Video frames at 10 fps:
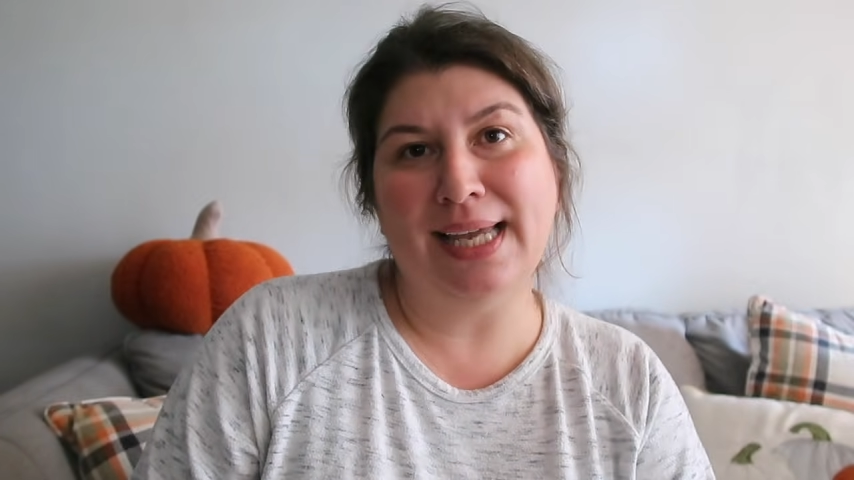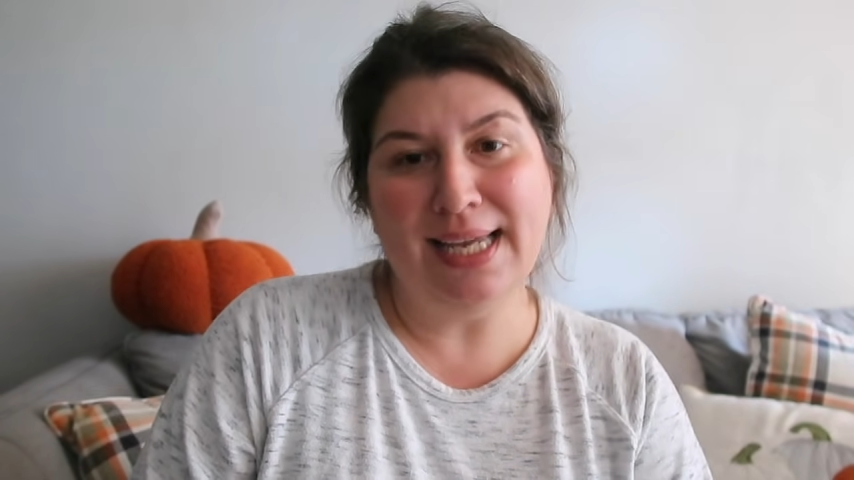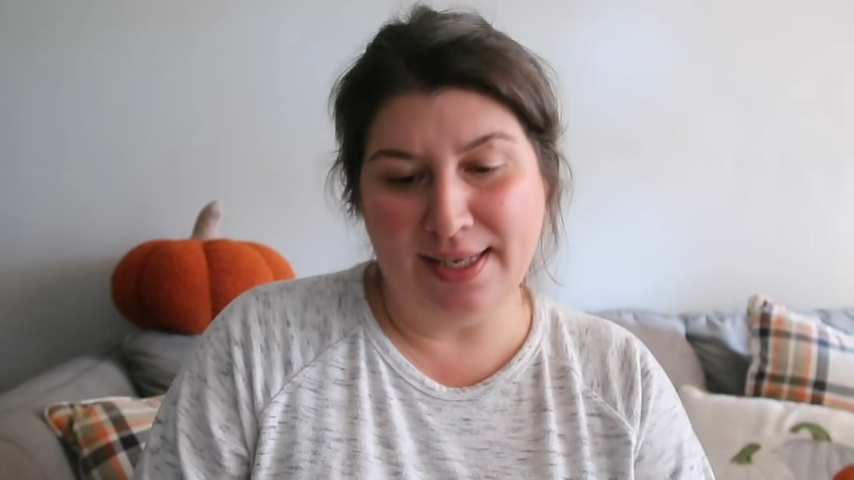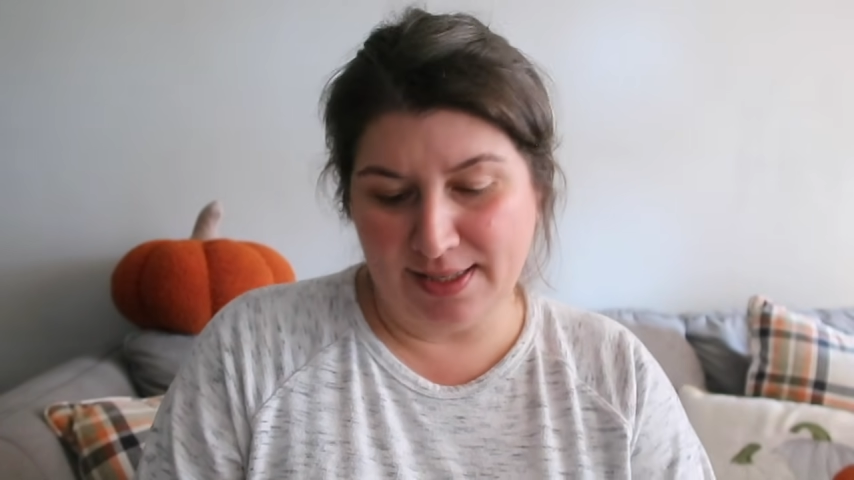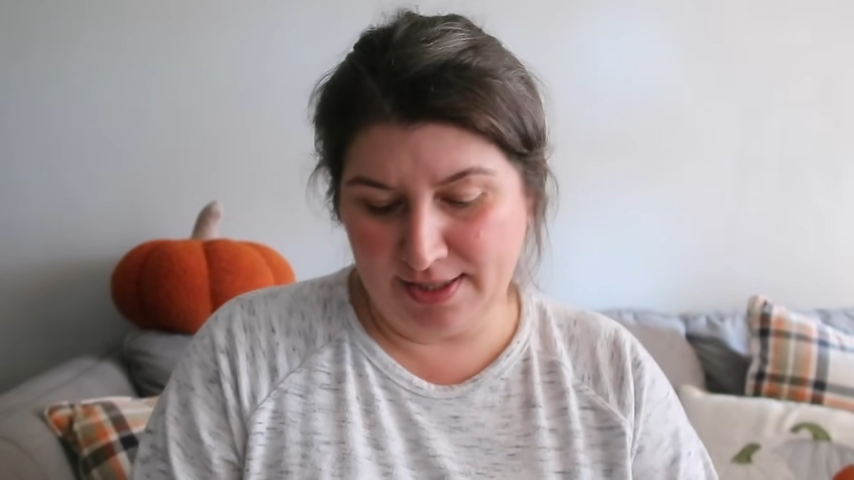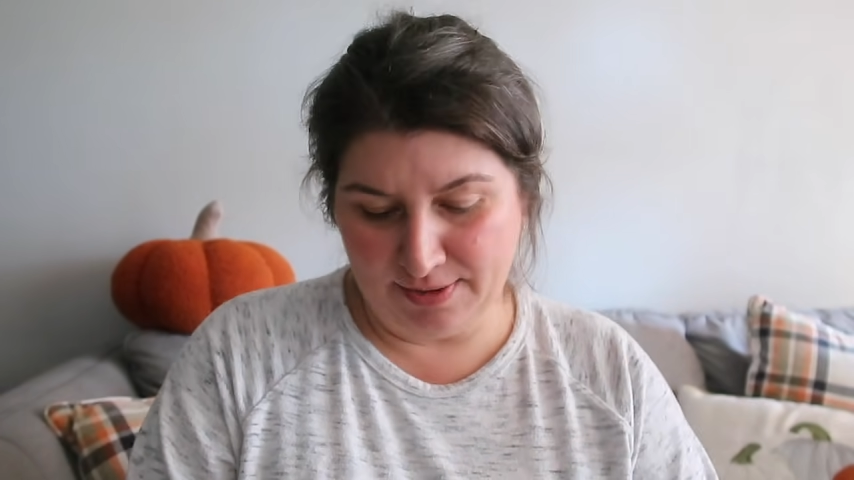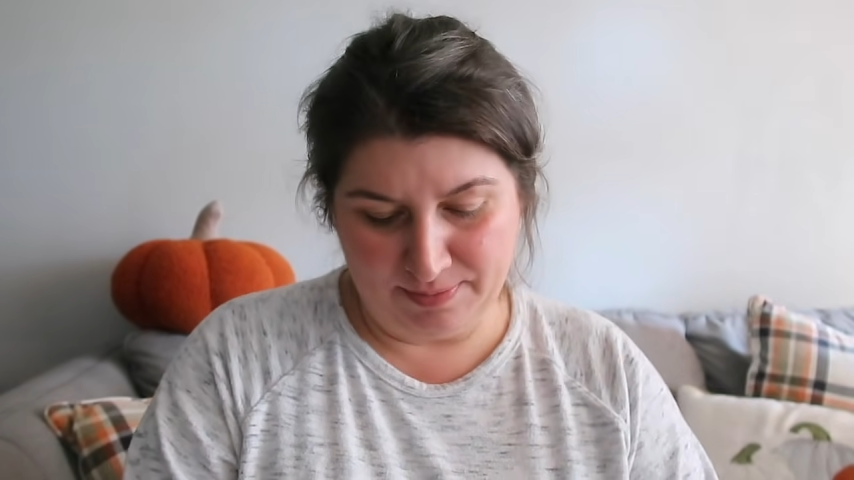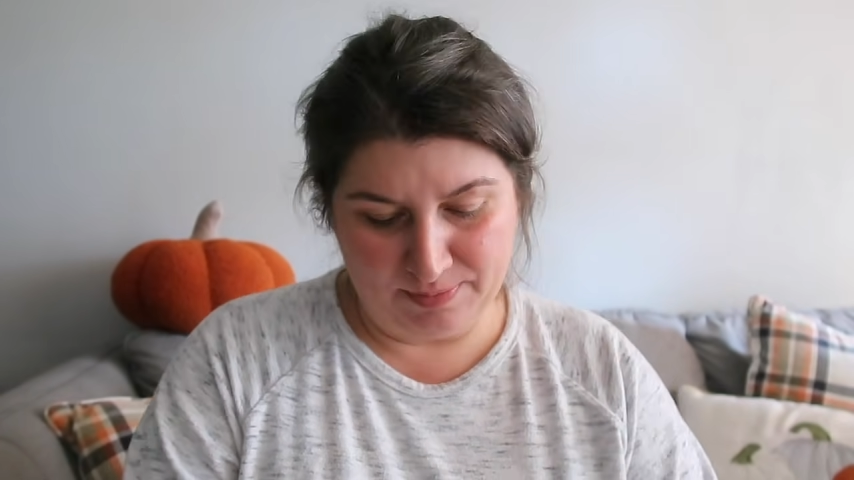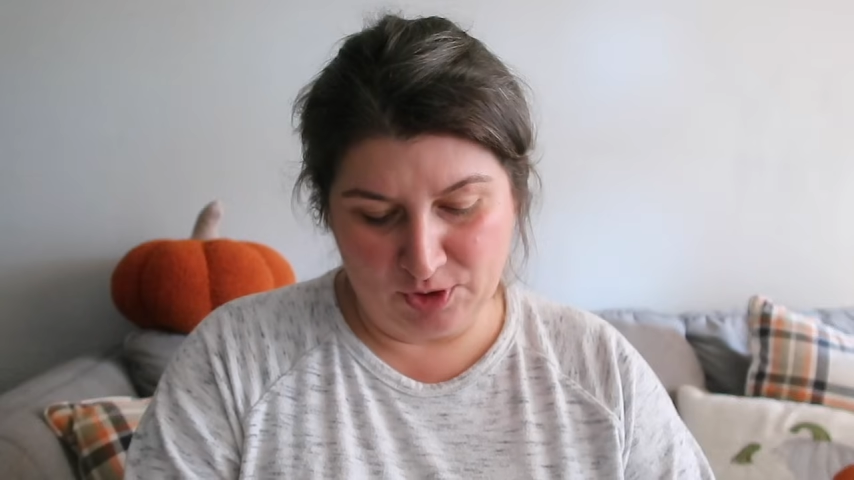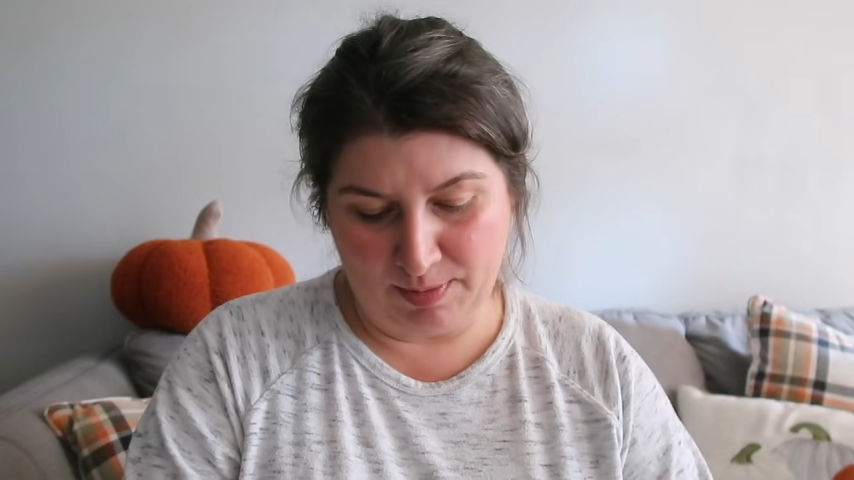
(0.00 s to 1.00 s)
it,
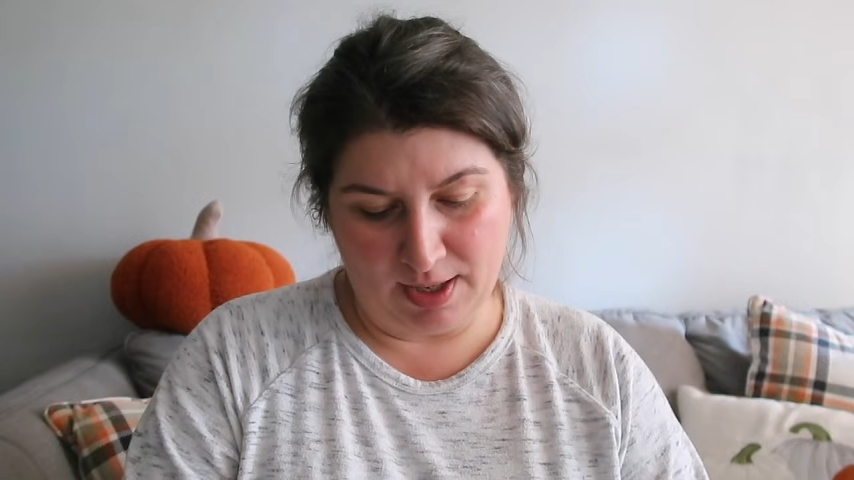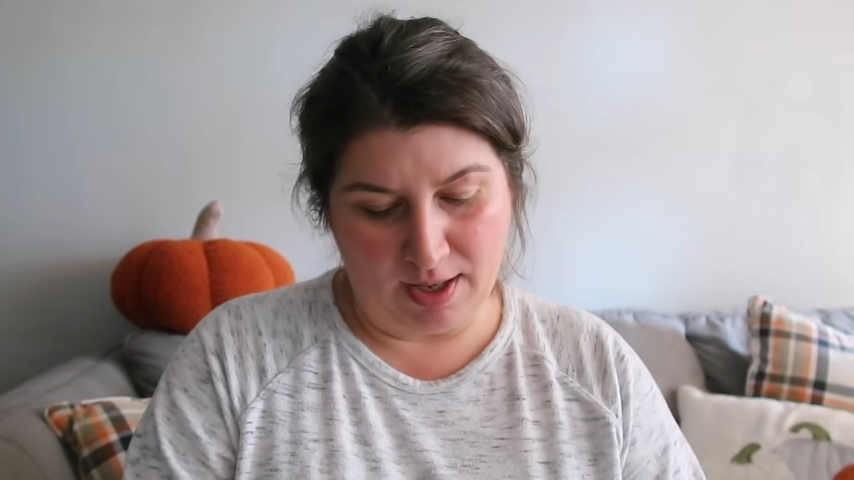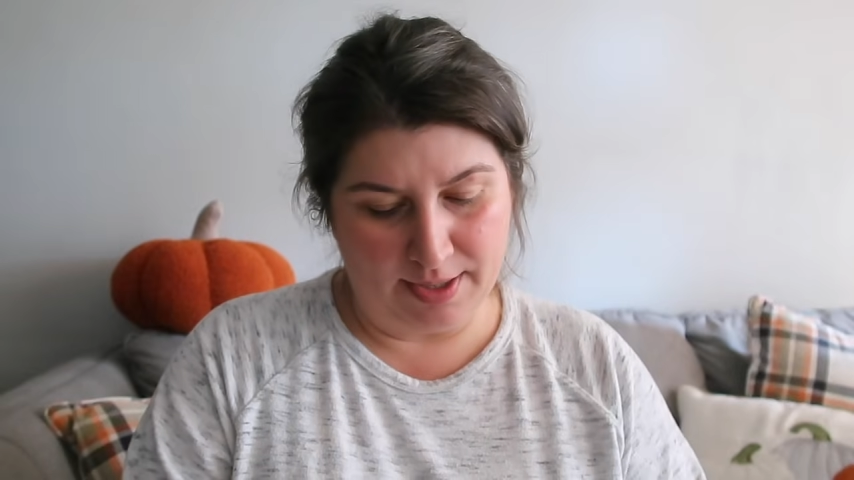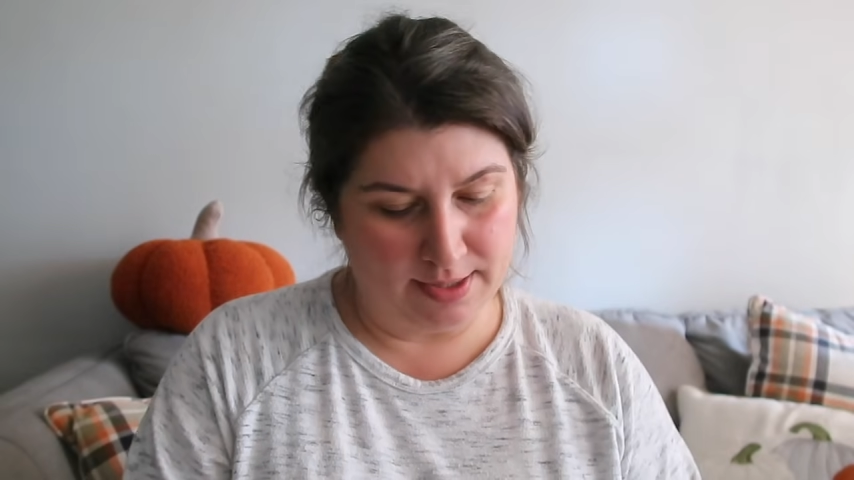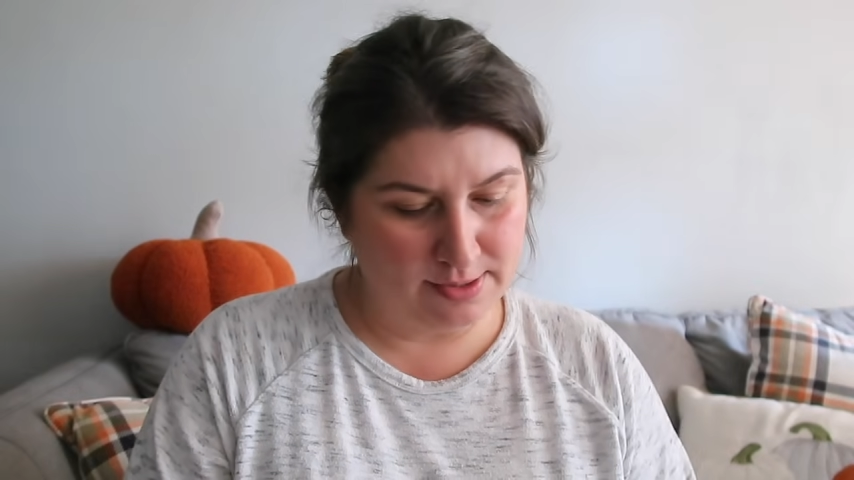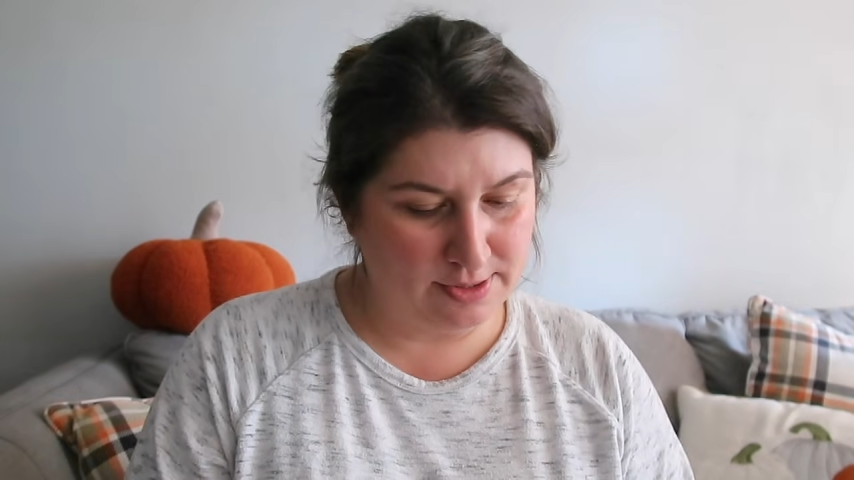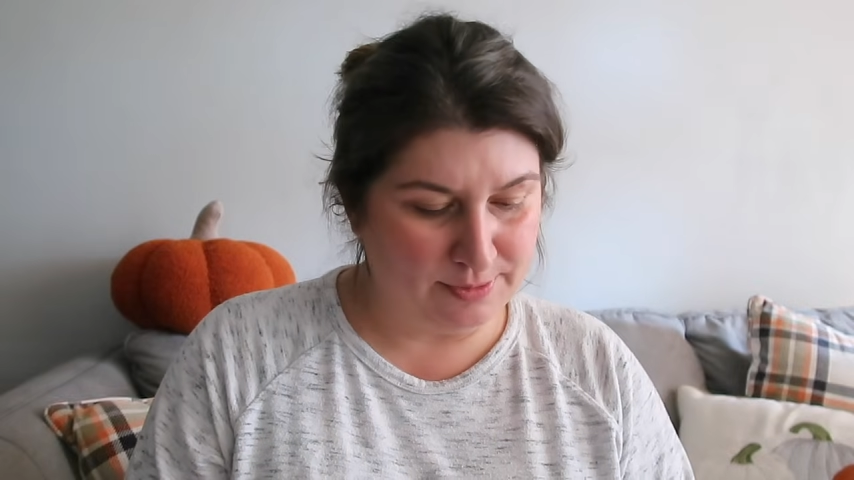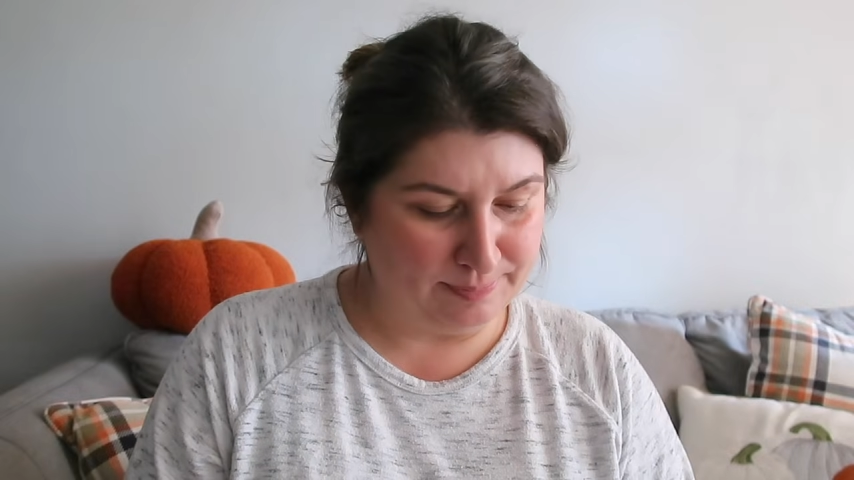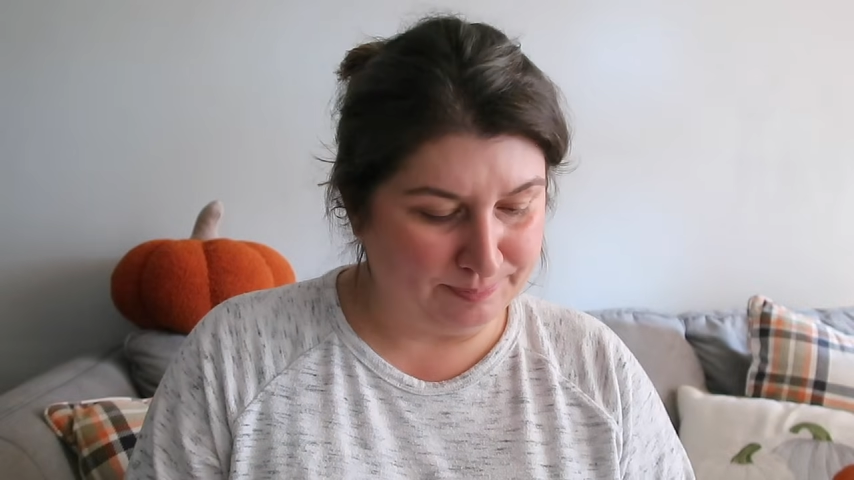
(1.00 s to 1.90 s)
to be honest.